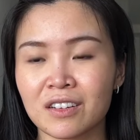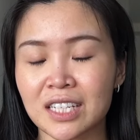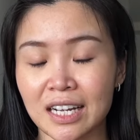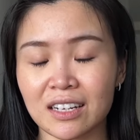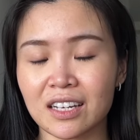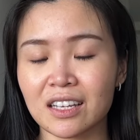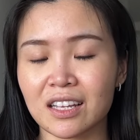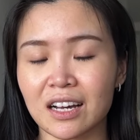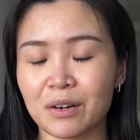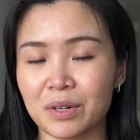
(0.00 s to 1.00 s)
technique
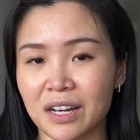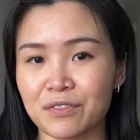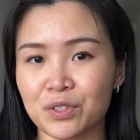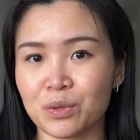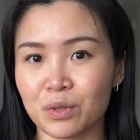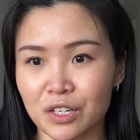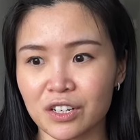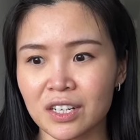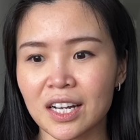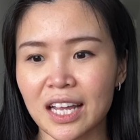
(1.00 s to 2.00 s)
that I would have to
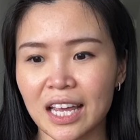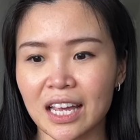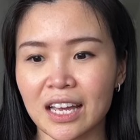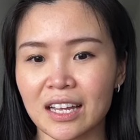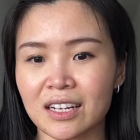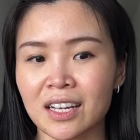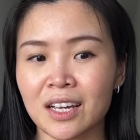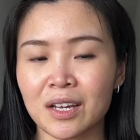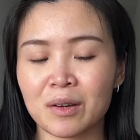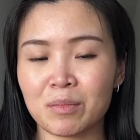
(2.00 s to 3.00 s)
learn and
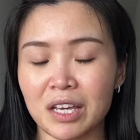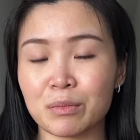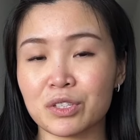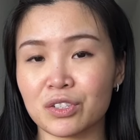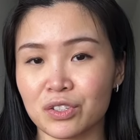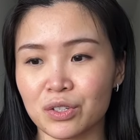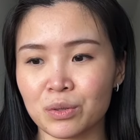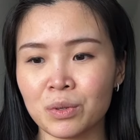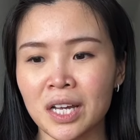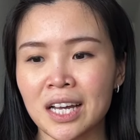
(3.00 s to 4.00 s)
be able to
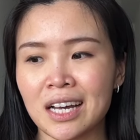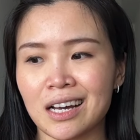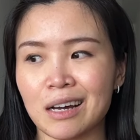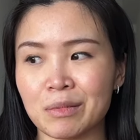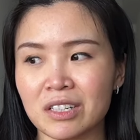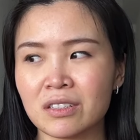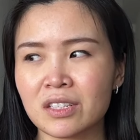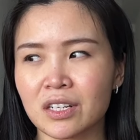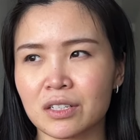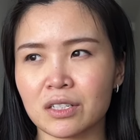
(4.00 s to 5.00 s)
do. I'm a little
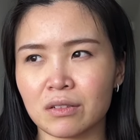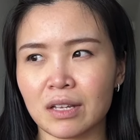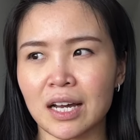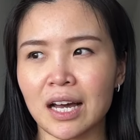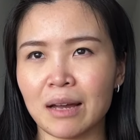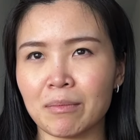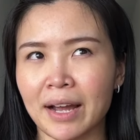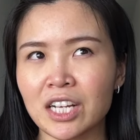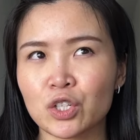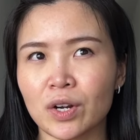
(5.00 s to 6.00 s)
scared to do that. I
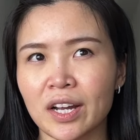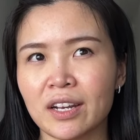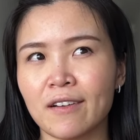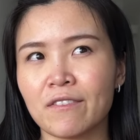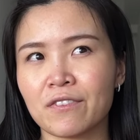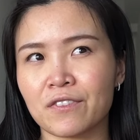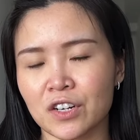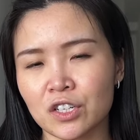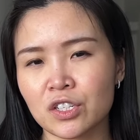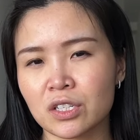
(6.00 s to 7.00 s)
might try it out
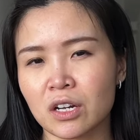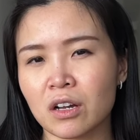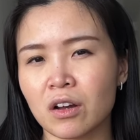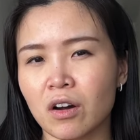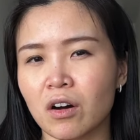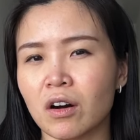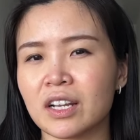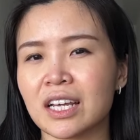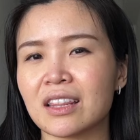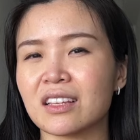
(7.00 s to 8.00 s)
first
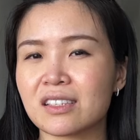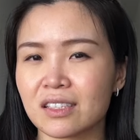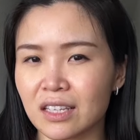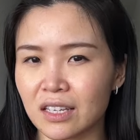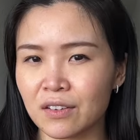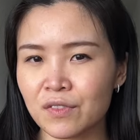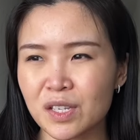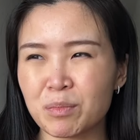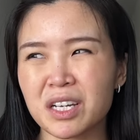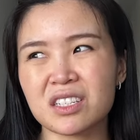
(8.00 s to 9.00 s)
on the sleeves
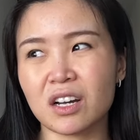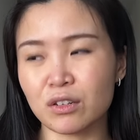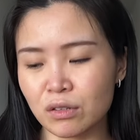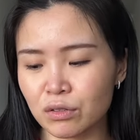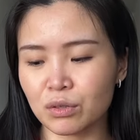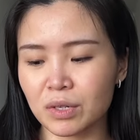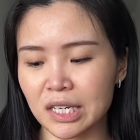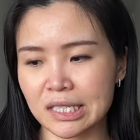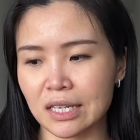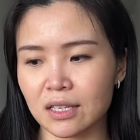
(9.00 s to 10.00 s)
because I also do want to
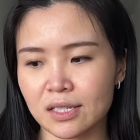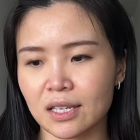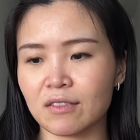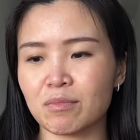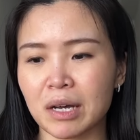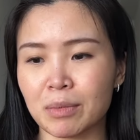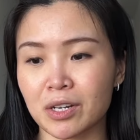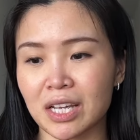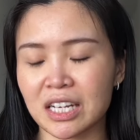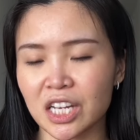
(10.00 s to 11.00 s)
extend the sleeve by about
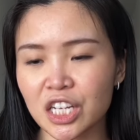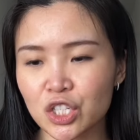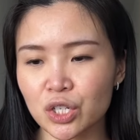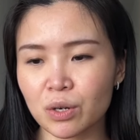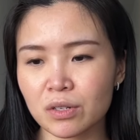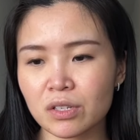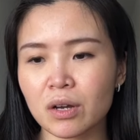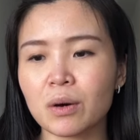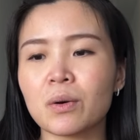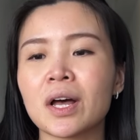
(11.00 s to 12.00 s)
1 inch or
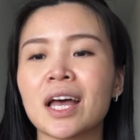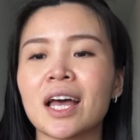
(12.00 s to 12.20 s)
so